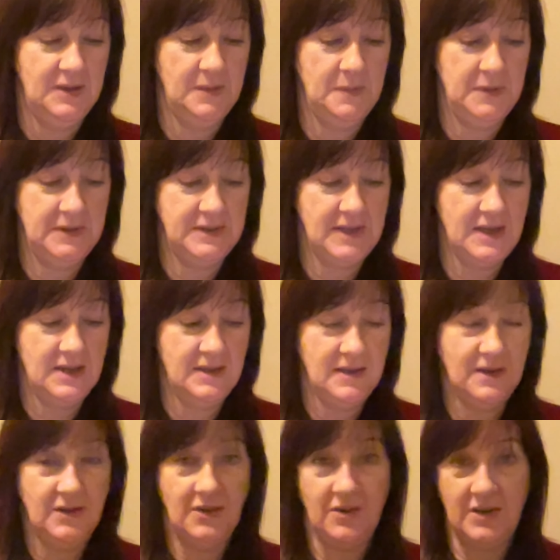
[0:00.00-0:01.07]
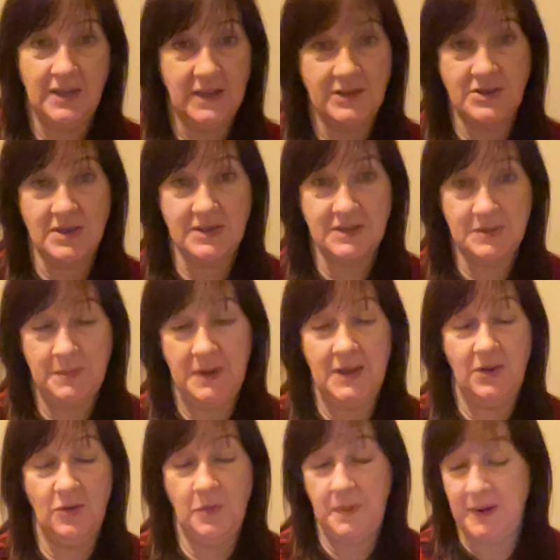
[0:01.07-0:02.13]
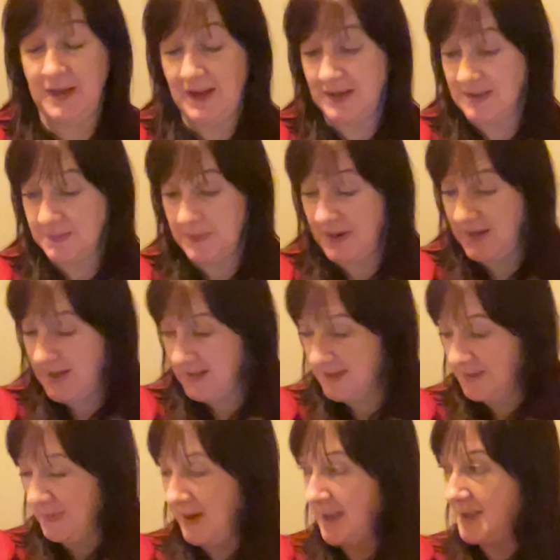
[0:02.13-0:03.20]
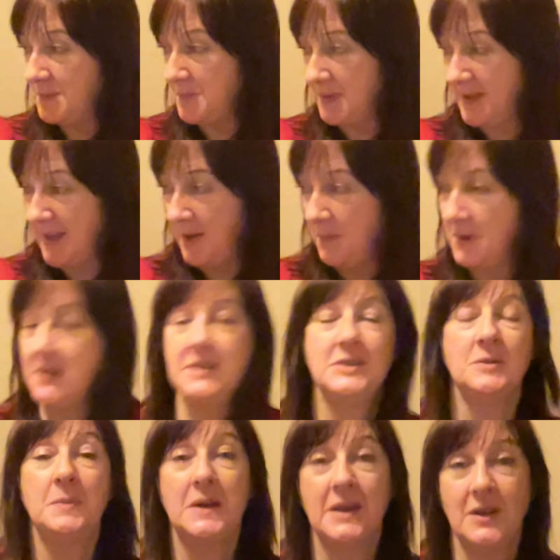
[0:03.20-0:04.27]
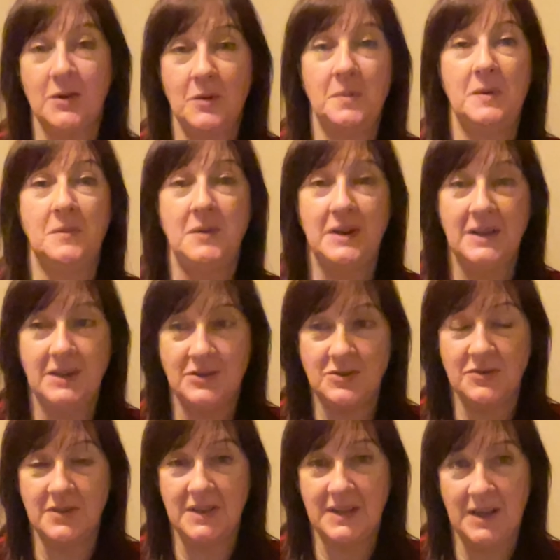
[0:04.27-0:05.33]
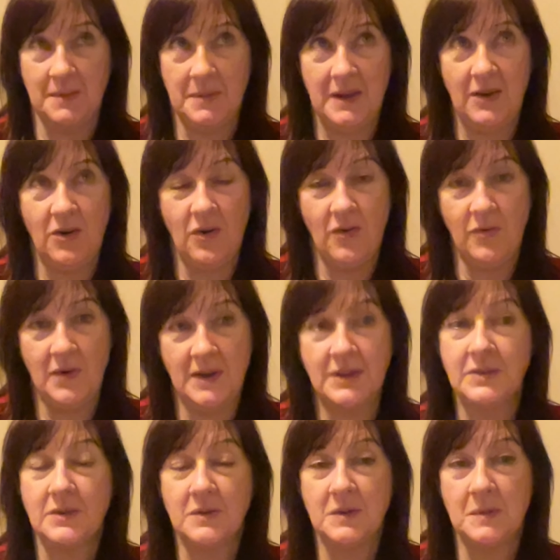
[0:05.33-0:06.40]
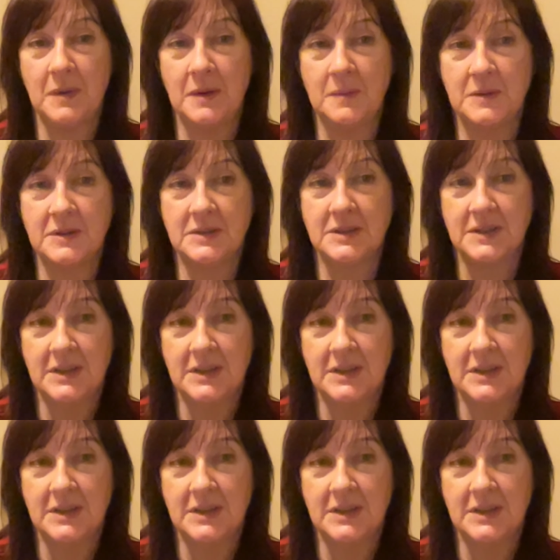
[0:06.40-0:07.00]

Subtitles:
But saying that, I hardly get a chance to pick it up. Again, it's my headspace, but yeah, when I do pick it up, I'm really enjoying that. About halfway through at the moment.